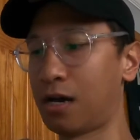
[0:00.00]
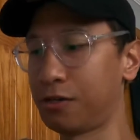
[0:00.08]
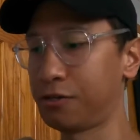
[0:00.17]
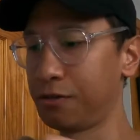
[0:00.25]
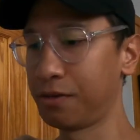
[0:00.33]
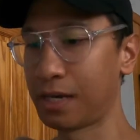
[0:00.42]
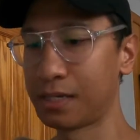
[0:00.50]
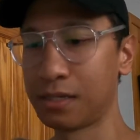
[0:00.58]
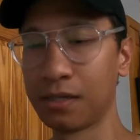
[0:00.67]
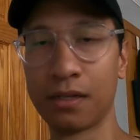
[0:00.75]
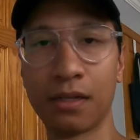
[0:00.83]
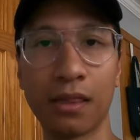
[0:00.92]
show you guys
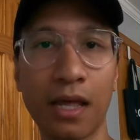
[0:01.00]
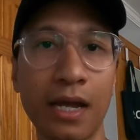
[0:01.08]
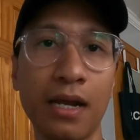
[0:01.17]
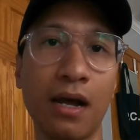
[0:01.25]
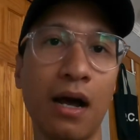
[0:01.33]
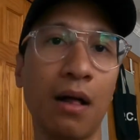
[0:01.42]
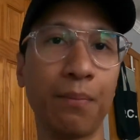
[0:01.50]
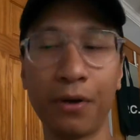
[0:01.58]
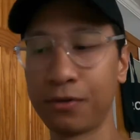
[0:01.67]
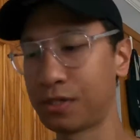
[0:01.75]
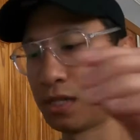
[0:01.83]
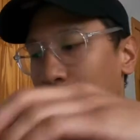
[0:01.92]
the light, I'll
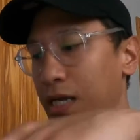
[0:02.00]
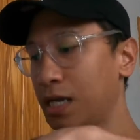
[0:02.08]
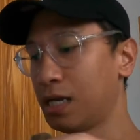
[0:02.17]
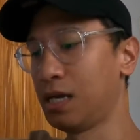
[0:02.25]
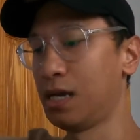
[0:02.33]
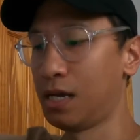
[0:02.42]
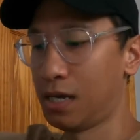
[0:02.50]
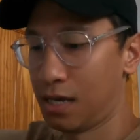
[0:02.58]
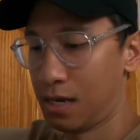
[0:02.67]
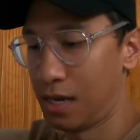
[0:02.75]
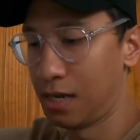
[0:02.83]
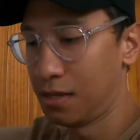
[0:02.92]
post a link
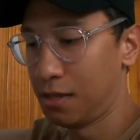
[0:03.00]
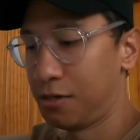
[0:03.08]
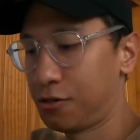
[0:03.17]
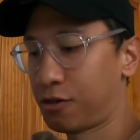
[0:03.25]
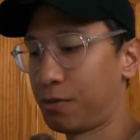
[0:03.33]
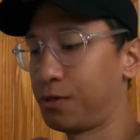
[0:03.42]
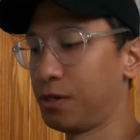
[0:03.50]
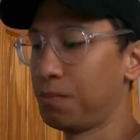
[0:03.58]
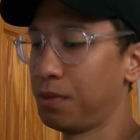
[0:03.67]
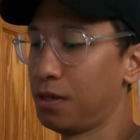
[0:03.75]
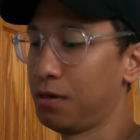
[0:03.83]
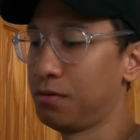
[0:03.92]
in the description
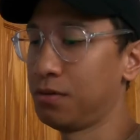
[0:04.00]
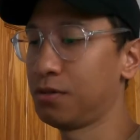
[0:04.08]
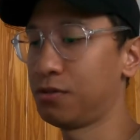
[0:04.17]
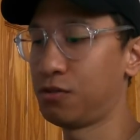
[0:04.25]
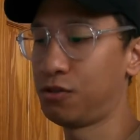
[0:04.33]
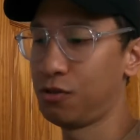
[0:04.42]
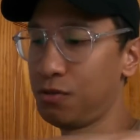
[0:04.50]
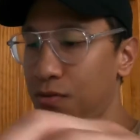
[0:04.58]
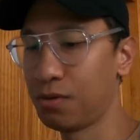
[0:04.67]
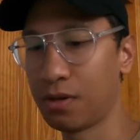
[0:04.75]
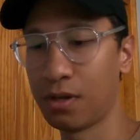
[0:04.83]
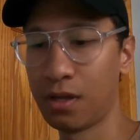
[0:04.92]
below
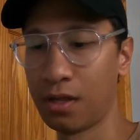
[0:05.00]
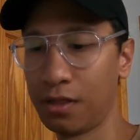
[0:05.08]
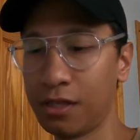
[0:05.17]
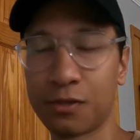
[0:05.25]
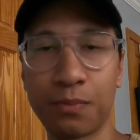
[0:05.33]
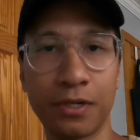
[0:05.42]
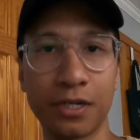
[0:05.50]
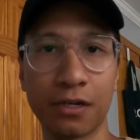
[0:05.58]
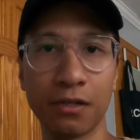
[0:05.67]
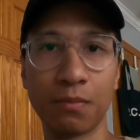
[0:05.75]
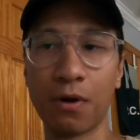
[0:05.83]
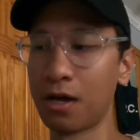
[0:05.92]
to this
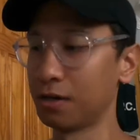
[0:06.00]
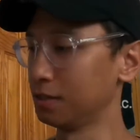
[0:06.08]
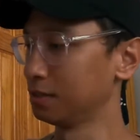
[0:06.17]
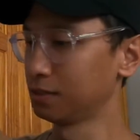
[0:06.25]
particular model.